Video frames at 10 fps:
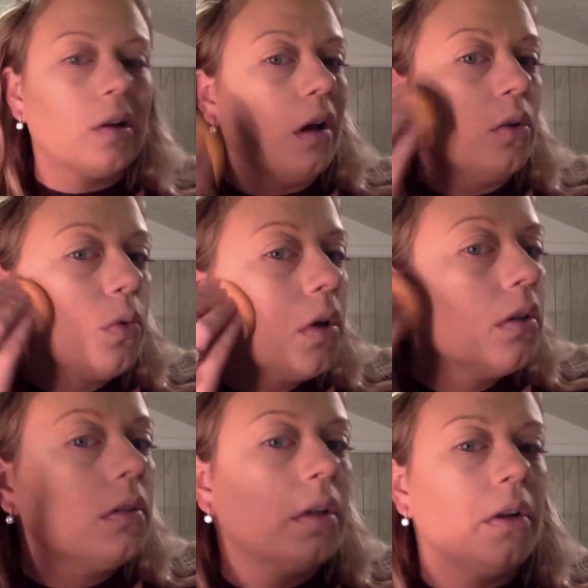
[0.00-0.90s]
contouring,
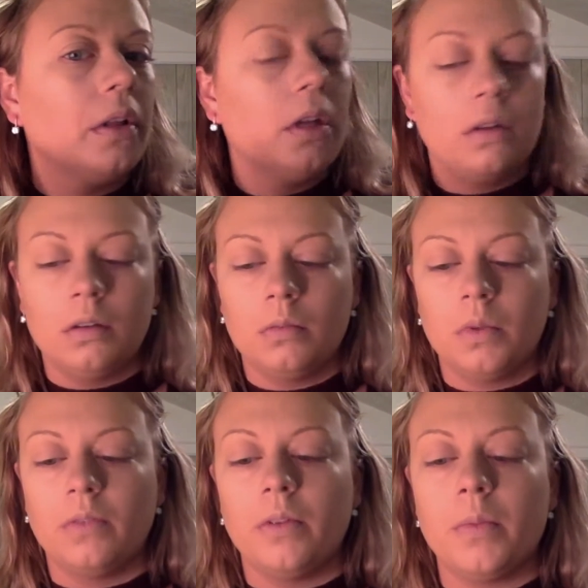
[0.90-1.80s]
clearly.
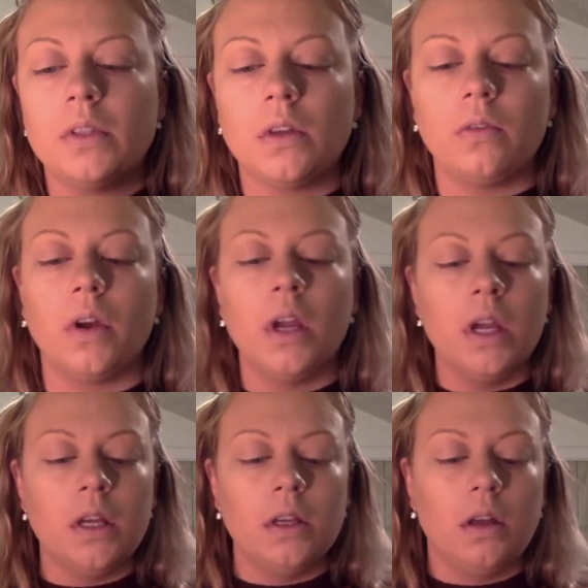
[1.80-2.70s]
I'm going to flip this over.
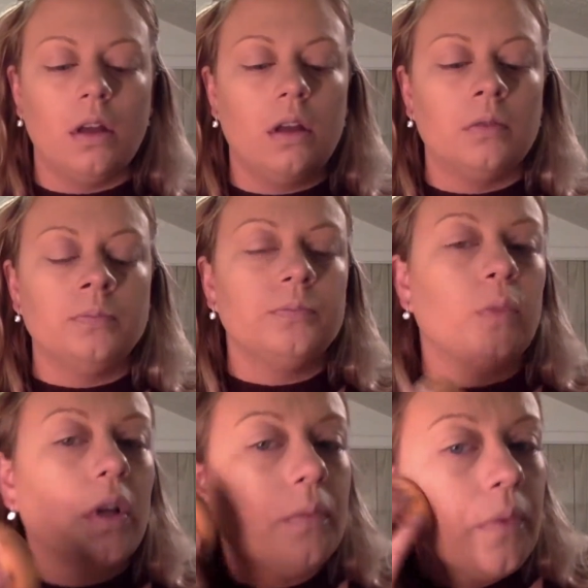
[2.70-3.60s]

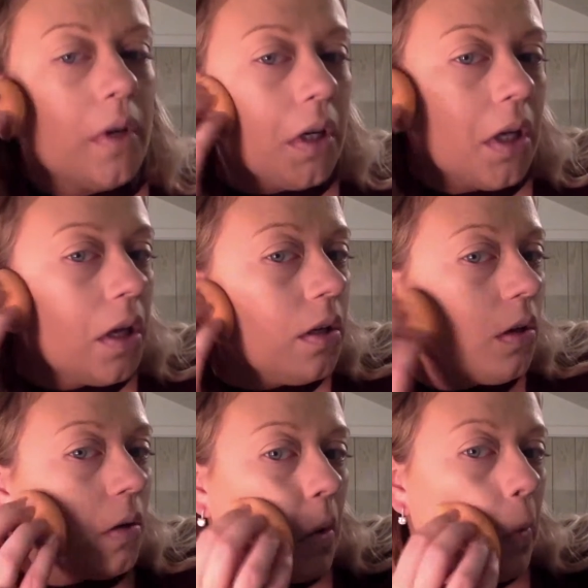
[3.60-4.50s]
Well, I already got it
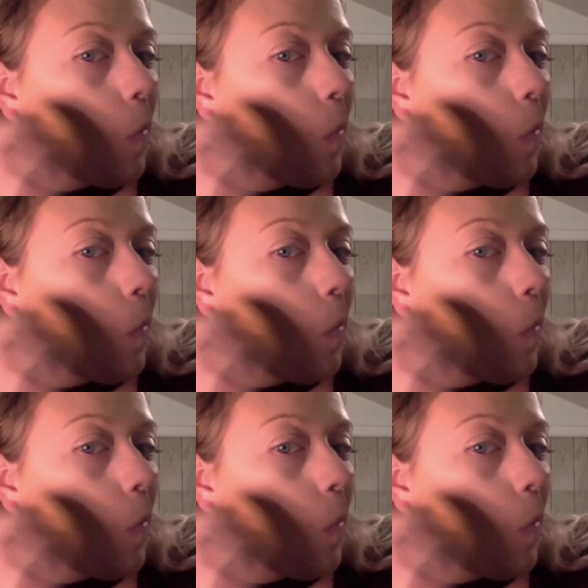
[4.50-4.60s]
on it.